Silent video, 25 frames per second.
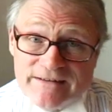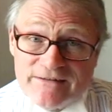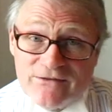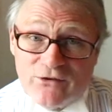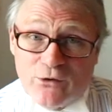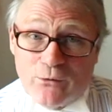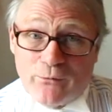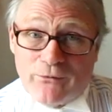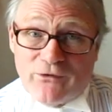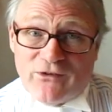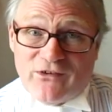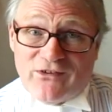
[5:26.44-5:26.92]

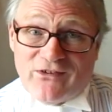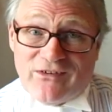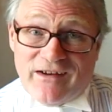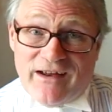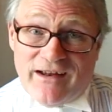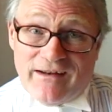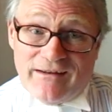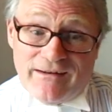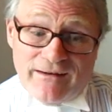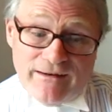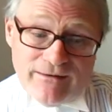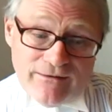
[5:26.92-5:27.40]

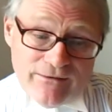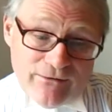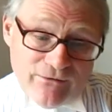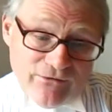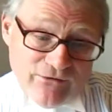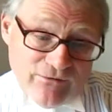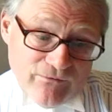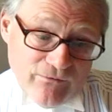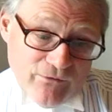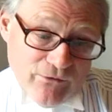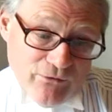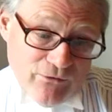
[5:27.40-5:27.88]
Notwithstanding
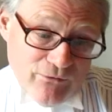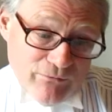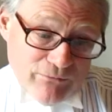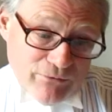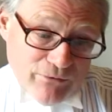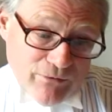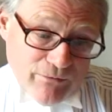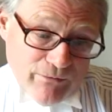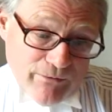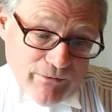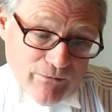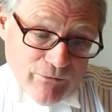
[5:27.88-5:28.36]
those of you who
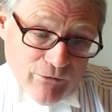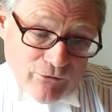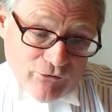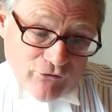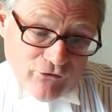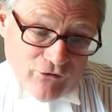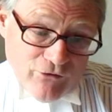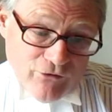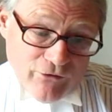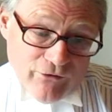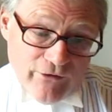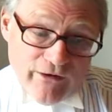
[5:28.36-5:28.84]
probably
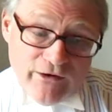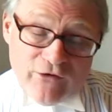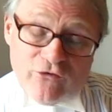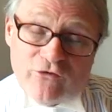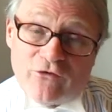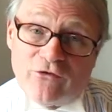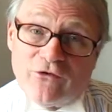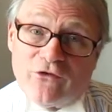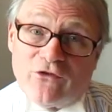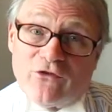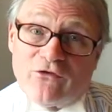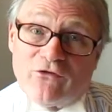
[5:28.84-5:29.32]
watch
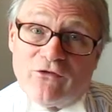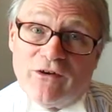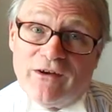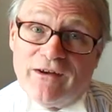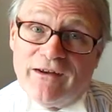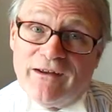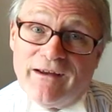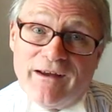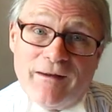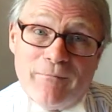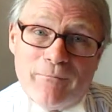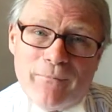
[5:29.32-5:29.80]
Coronation Street
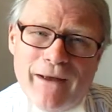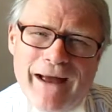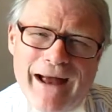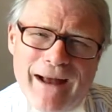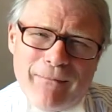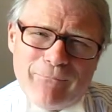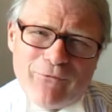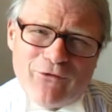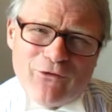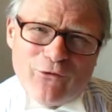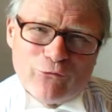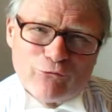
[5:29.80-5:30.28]
and get
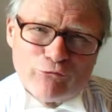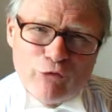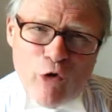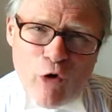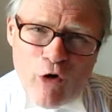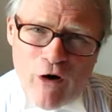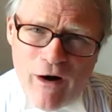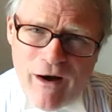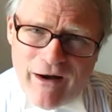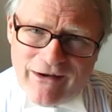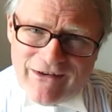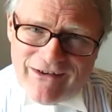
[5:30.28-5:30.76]
perhaps the
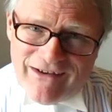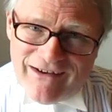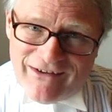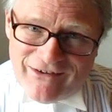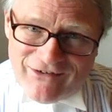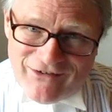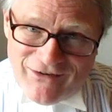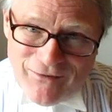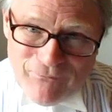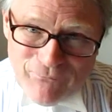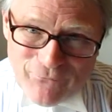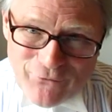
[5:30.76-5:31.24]
wrong idea
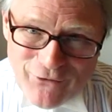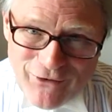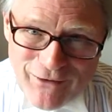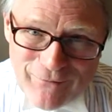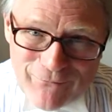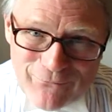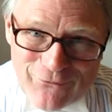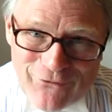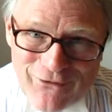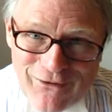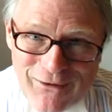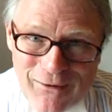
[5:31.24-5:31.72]

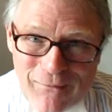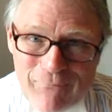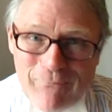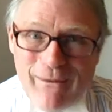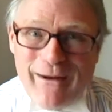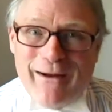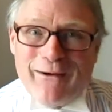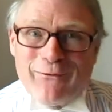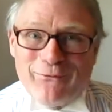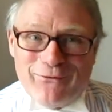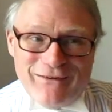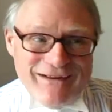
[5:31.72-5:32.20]
sometimes
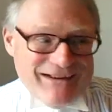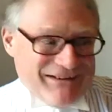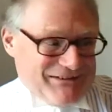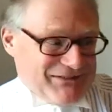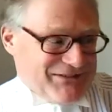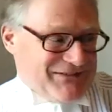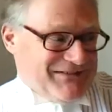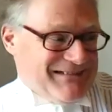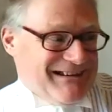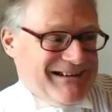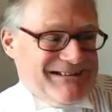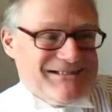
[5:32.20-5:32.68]
about the
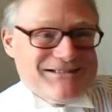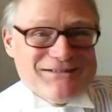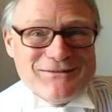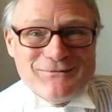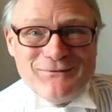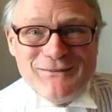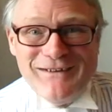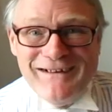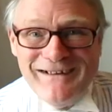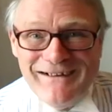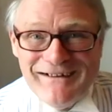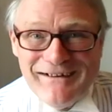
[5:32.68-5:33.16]
extent
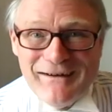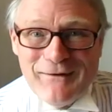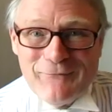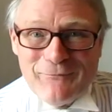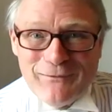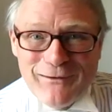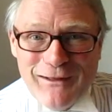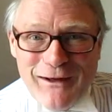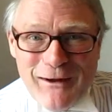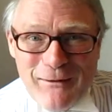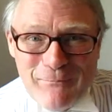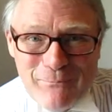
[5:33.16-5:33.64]
of
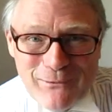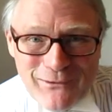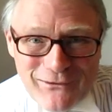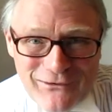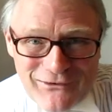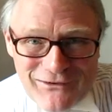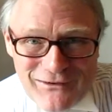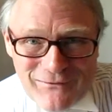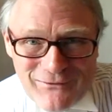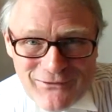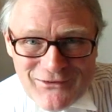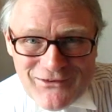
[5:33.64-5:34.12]

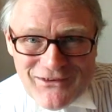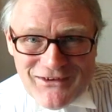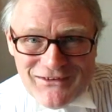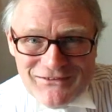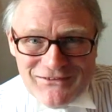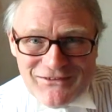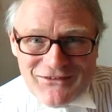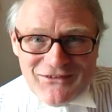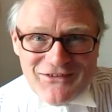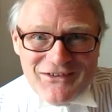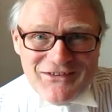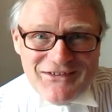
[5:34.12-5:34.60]
liability of
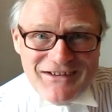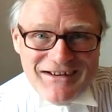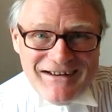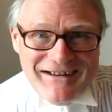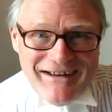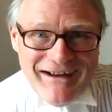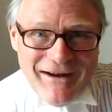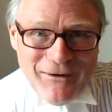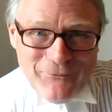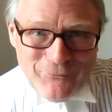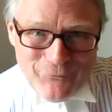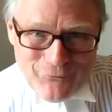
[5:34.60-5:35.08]
certain city
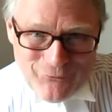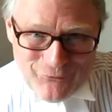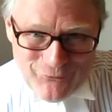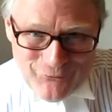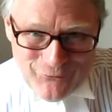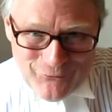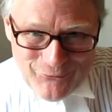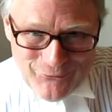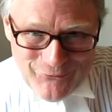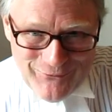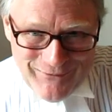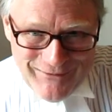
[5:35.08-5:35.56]

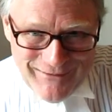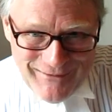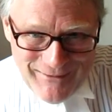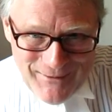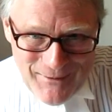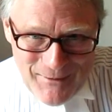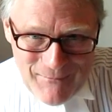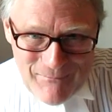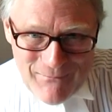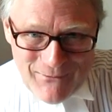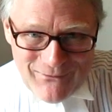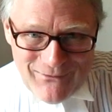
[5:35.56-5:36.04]
councils.
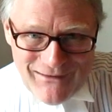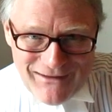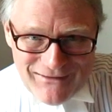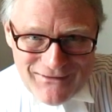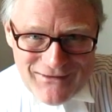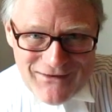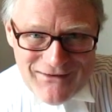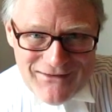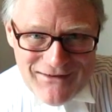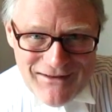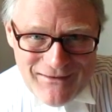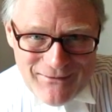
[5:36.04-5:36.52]
But
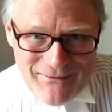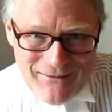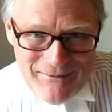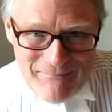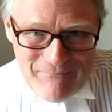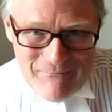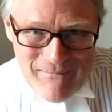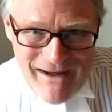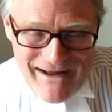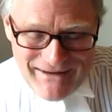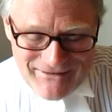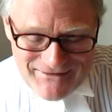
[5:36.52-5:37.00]
that's another
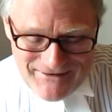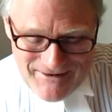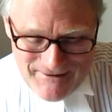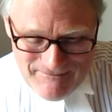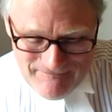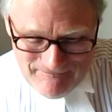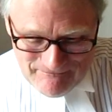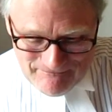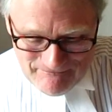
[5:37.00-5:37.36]
matter.